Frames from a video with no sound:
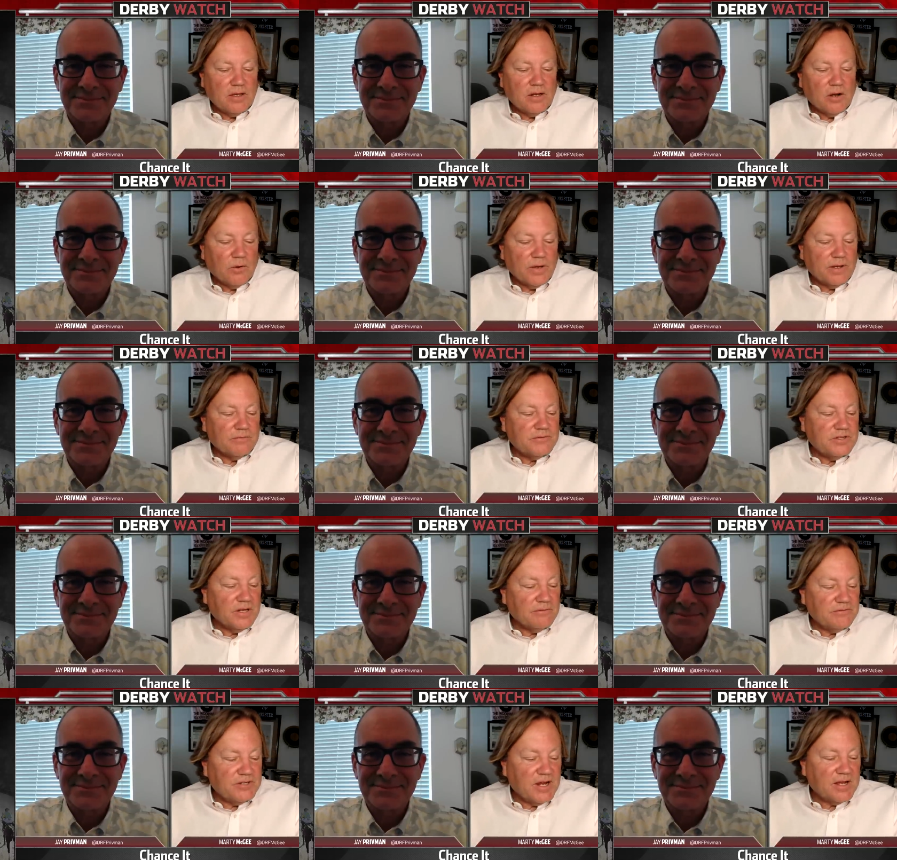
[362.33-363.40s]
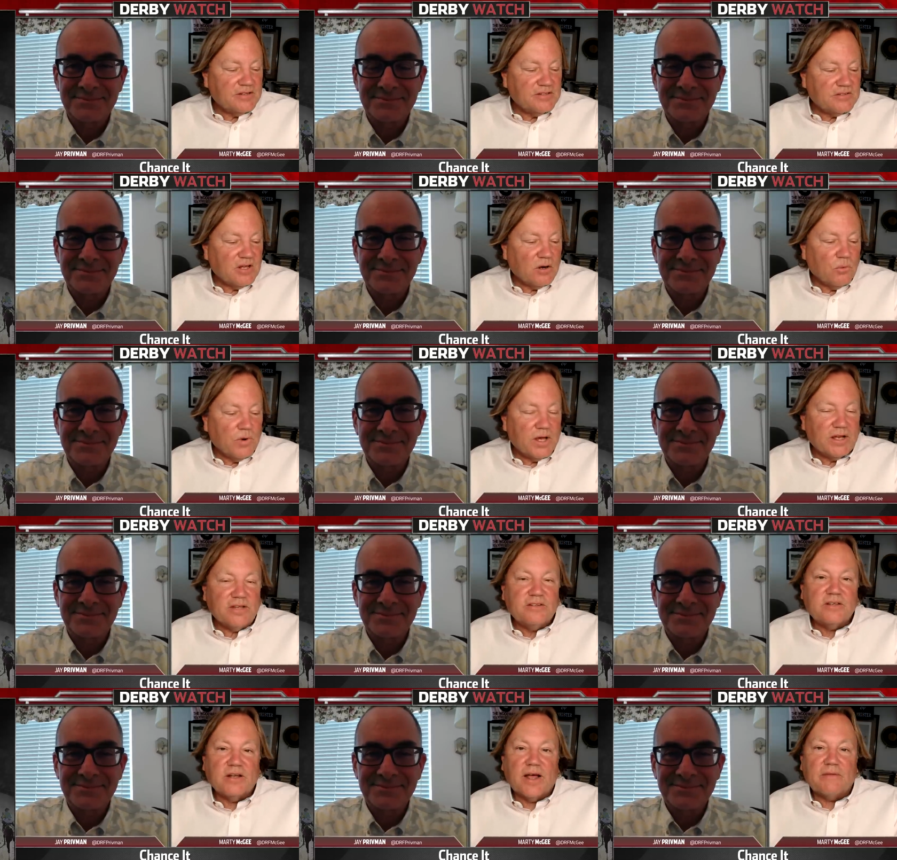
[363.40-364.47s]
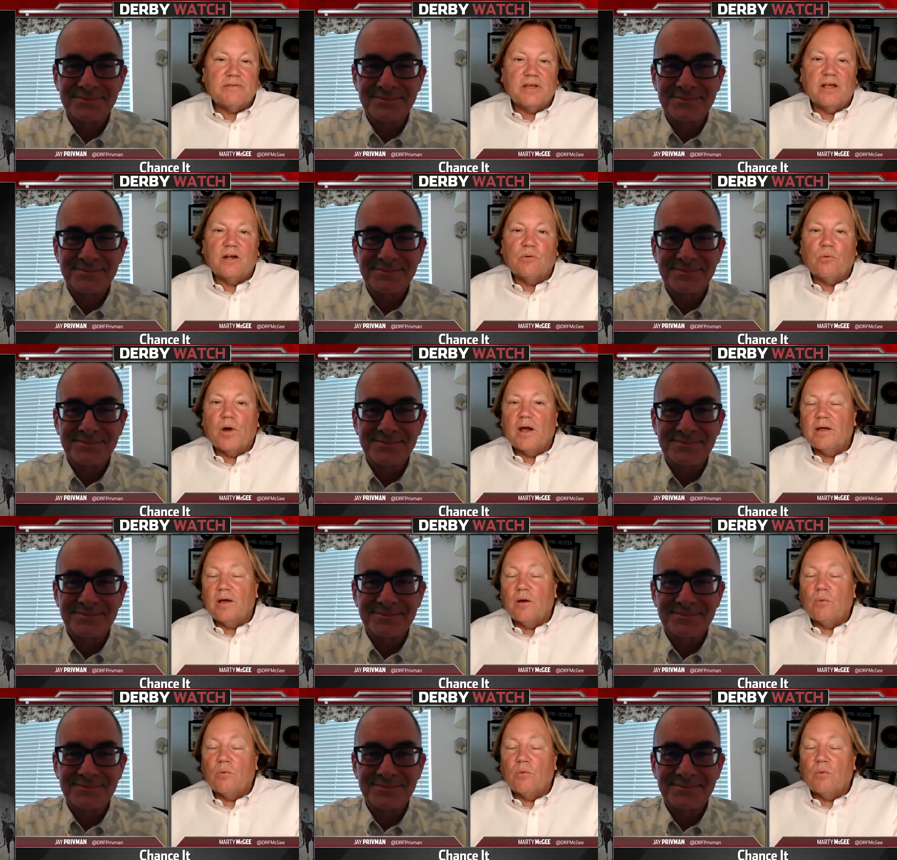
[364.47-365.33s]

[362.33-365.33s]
Speaker 1: you know, if if Chance is going to win, he's going to have to get away